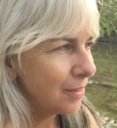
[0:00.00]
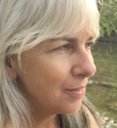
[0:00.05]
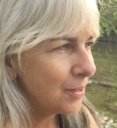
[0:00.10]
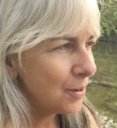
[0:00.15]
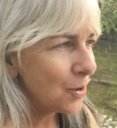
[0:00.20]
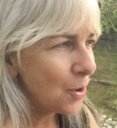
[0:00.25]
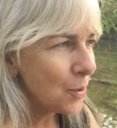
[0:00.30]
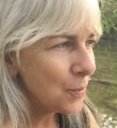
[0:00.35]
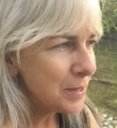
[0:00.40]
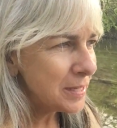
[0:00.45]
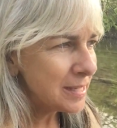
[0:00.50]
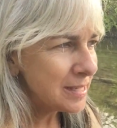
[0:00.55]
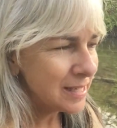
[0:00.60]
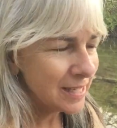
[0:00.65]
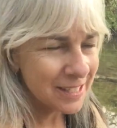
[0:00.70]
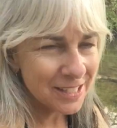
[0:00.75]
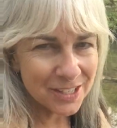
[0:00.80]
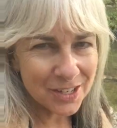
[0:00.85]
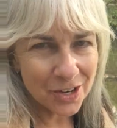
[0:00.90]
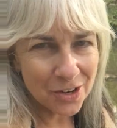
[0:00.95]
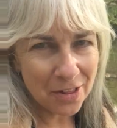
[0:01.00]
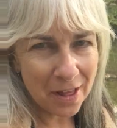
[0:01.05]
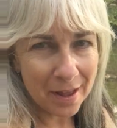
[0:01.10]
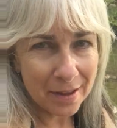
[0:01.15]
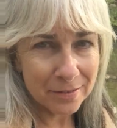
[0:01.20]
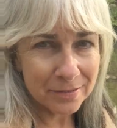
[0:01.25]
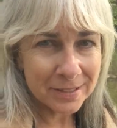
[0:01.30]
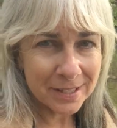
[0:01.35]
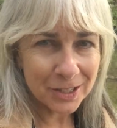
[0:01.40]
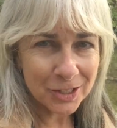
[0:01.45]
There are always things in our
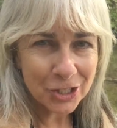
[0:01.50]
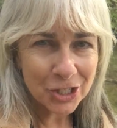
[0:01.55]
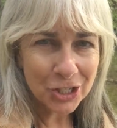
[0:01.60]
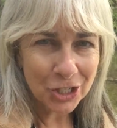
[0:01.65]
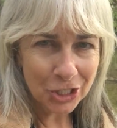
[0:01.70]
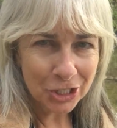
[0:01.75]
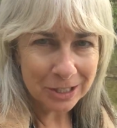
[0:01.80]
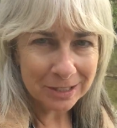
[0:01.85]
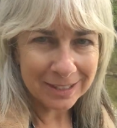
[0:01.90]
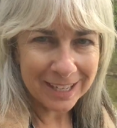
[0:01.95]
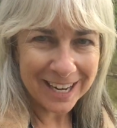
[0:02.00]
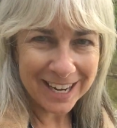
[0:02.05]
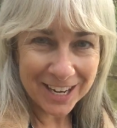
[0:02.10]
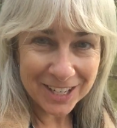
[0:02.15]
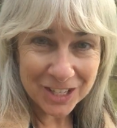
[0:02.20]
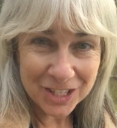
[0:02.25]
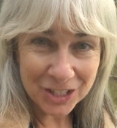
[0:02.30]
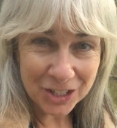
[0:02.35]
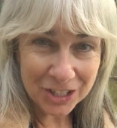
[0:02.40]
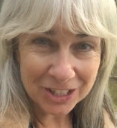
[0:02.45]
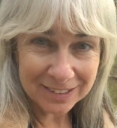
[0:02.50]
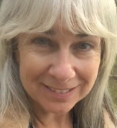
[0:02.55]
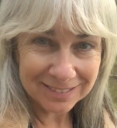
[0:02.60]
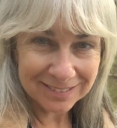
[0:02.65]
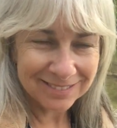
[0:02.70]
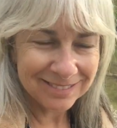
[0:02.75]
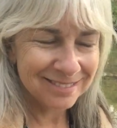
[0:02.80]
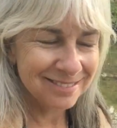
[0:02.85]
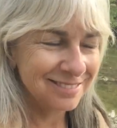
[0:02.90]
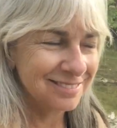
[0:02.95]
lives that are certain and
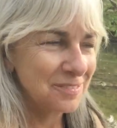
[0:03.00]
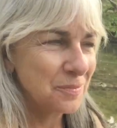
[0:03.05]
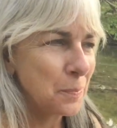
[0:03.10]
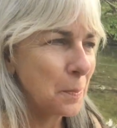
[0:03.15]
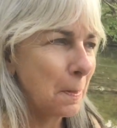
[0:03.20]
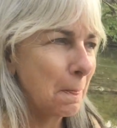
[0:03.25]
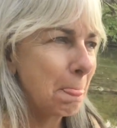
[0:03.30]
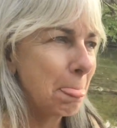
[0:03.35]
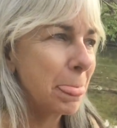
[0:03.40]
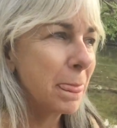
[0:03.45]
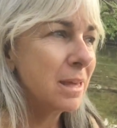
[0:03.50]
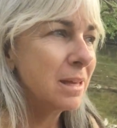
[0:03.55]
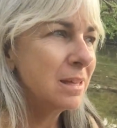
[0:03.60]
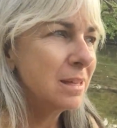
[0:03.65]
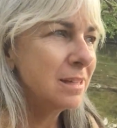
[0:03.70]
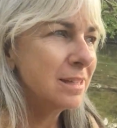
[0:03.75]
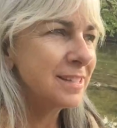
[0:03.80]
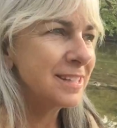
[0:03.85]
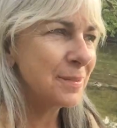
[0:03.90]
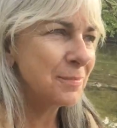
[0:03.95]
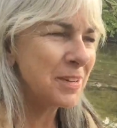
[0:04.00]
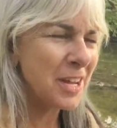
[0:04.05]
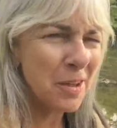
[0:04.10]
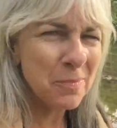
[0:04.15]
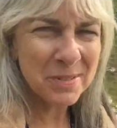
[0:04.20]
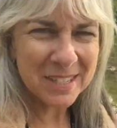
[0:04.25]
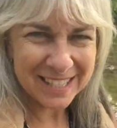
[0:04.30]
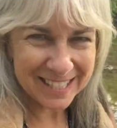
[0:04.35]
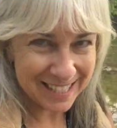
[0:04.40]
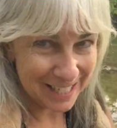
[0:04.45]
uncertain.
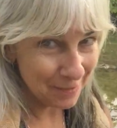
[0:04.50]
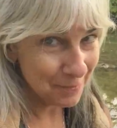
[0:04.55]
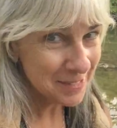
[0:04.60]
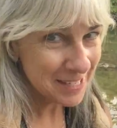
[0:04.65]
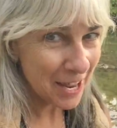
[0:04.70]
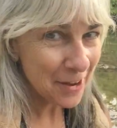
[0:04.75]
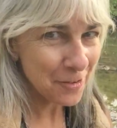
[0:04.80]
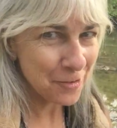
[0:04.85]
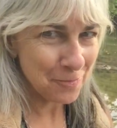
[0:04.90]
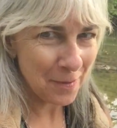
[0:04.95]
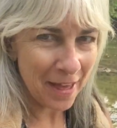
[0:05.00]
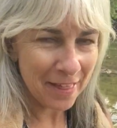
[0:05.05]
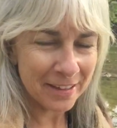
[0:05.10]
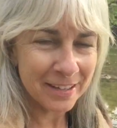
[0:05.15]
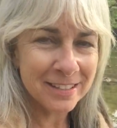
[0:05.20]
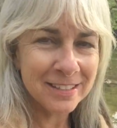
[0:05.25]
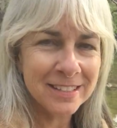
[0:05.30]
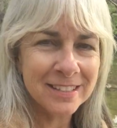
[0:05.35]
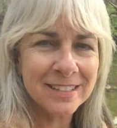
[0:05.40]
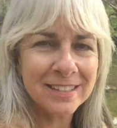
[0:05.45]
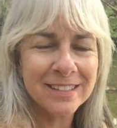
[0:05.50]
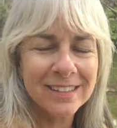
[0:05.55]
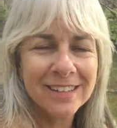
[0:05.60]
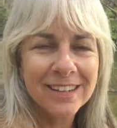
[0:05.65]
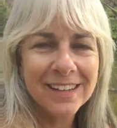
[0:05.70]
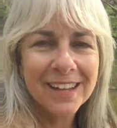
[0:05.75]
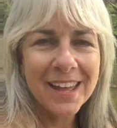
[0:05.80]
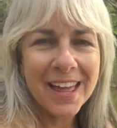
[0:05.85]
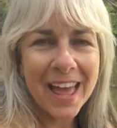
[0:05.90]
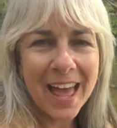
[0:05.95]
Sometimes it seems out of balance.
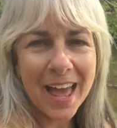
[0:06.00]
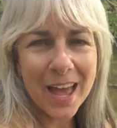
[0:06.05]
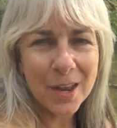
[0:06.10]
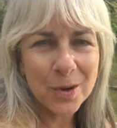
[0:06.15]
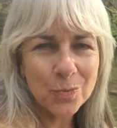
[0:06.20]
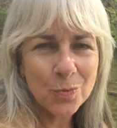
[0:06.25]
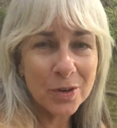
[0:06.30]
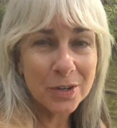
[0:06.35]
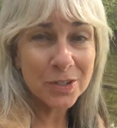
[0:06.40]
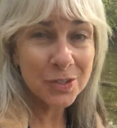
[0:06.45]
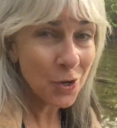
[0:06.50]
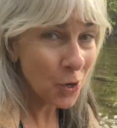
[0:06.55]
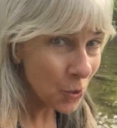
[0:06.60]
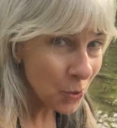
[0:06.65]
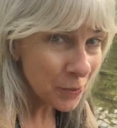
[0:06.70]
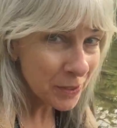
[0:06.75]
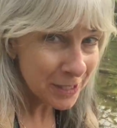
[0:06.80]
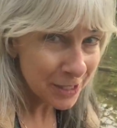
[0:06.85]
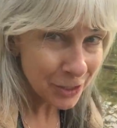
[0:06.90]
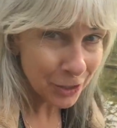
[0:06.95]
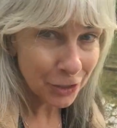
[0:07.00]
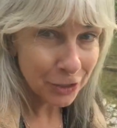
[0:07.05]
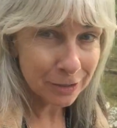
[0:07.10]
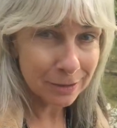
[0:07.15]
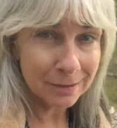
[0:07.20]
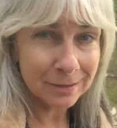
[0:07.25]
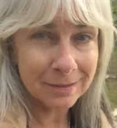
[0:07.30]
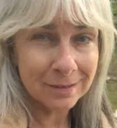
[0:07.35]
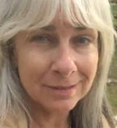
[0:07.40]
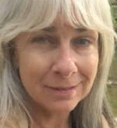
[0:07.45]
And what is always
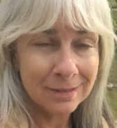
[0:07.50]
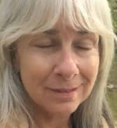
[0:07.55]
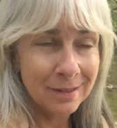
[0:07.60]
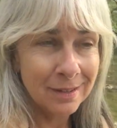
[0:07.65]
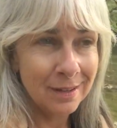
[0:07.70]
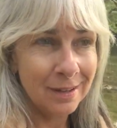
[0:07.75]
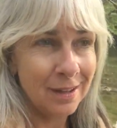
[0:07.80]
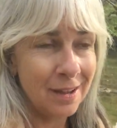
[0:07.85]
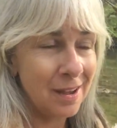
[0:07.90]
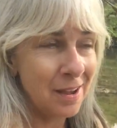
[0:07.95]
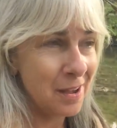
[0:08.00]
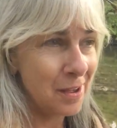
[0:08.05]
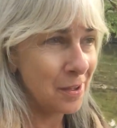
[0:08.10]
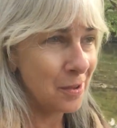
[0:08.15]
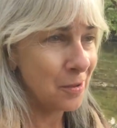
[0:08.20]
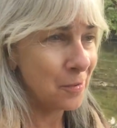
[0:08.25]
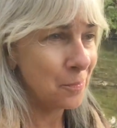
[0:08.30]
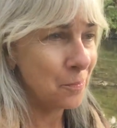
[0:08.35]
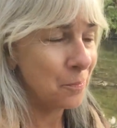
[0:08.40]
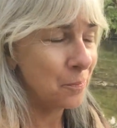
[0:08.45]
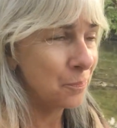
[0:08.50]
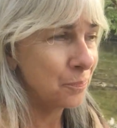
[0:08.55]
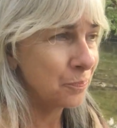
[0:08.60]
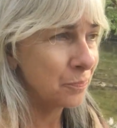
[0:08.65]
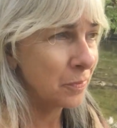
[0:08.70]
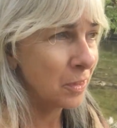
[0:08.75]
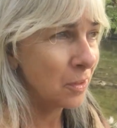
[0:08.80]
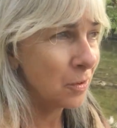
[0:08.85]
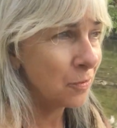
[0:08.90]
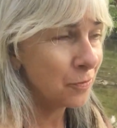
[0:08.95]
certain,
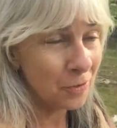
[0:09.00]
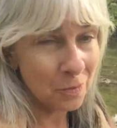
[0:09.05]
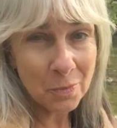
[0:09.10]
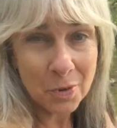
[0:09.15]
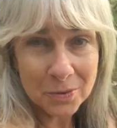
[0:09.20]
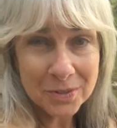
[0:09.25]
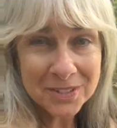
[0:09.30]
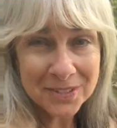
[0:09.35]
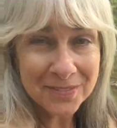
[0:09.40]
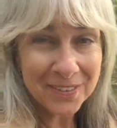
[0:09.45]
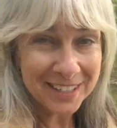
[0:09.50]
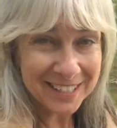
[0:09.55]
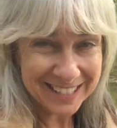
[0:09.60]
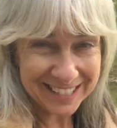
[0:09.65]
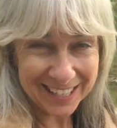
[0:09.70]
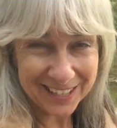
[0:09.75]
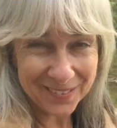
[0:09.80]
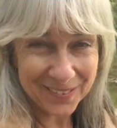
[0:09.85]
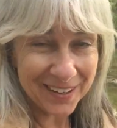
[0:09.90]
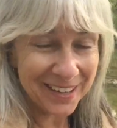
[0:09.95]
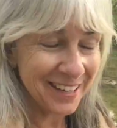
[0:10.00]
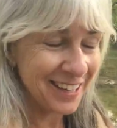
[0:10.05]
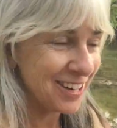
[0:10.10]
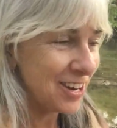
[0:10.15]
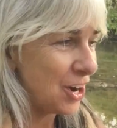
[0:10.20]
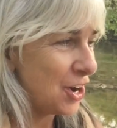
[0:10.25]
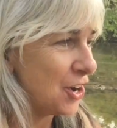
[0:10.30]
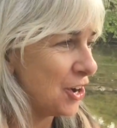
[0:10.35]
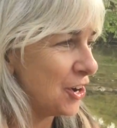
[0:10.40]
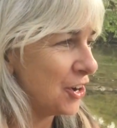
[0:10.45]
for most of us anyway,
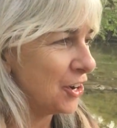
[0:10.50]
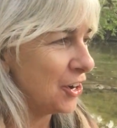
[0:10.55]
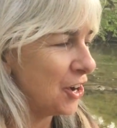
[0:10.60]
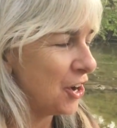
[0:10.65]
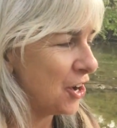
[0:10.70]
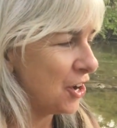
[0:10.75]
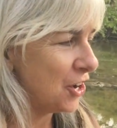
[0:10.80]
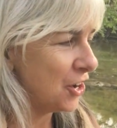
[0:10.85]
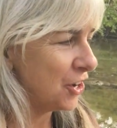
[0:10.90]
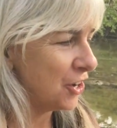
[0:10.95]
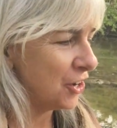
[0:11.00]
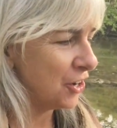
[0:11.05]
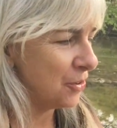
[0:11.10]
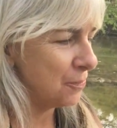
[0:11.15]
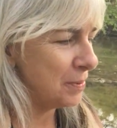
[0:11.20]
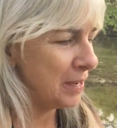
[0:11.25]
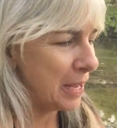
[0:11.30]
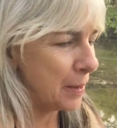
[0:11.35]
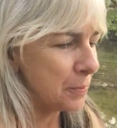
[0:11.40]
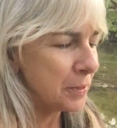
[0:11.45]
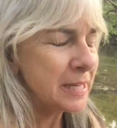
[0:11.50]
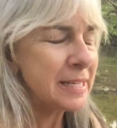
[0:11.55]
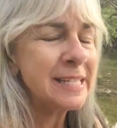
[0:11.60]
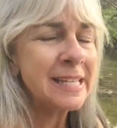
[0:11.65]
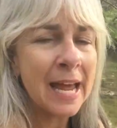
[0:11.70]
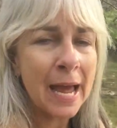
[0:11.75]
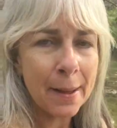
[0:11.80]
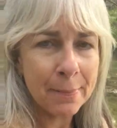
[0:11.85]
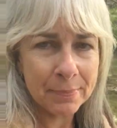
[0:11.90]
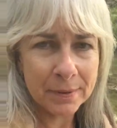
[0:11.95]
are being able to
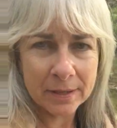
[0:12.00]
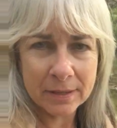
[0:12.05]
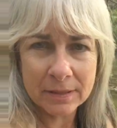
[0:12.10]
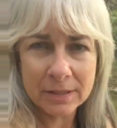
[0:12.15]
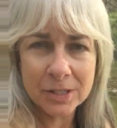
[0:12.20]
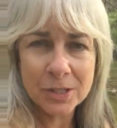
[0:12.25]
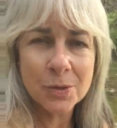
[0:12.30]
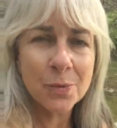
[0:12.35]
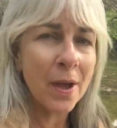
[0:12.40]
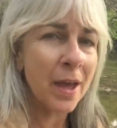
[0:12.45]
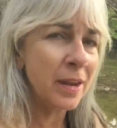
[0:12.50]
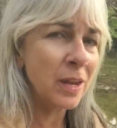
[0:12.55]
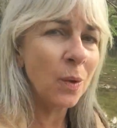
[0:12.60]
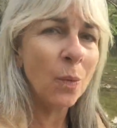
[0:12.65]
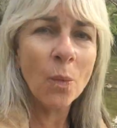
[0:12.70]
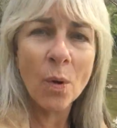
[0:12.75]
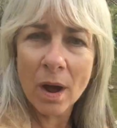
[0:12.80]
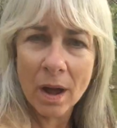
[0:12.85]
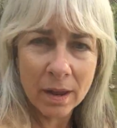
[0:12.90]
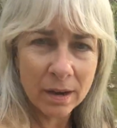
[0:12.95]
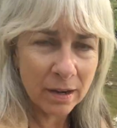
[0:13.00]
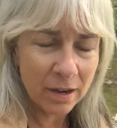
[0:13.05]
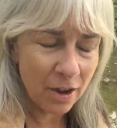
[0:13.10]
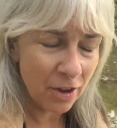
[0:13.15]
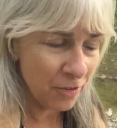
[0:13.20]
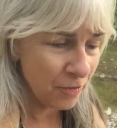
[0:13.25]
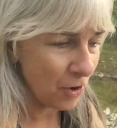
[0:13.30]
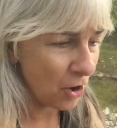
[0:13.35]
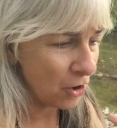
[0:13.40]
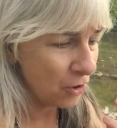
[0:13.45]
tap into any one
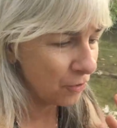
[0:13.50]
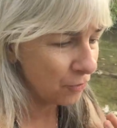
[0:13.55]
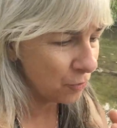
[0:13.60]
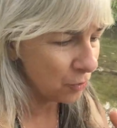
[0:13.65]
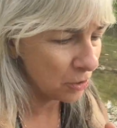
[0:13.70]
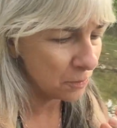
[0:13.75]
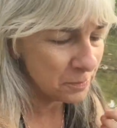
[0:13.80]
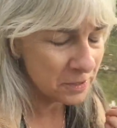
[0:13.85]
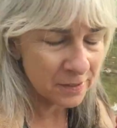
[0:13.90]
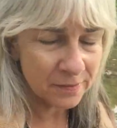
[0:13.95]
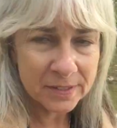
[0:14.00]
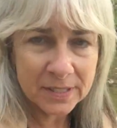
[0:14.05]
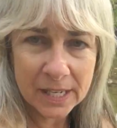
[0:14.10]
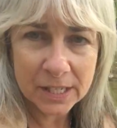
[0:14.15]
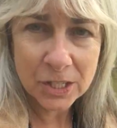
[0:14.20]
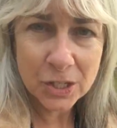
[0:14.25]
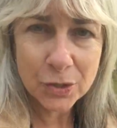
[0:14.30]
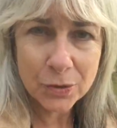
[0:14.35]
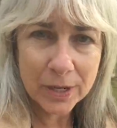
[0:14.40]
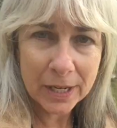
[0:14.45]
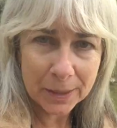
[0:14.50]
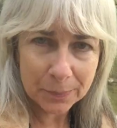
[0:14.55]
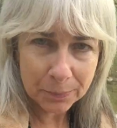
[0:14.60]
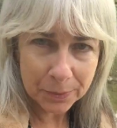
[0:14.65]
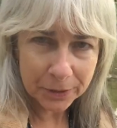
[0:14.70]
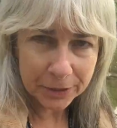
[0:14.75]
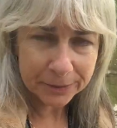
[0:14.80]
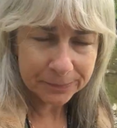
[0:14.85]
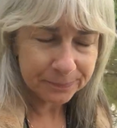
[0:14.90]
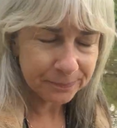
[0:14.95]
of our forms of sensory
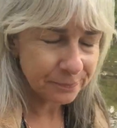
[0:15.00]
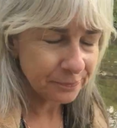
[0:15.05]
input.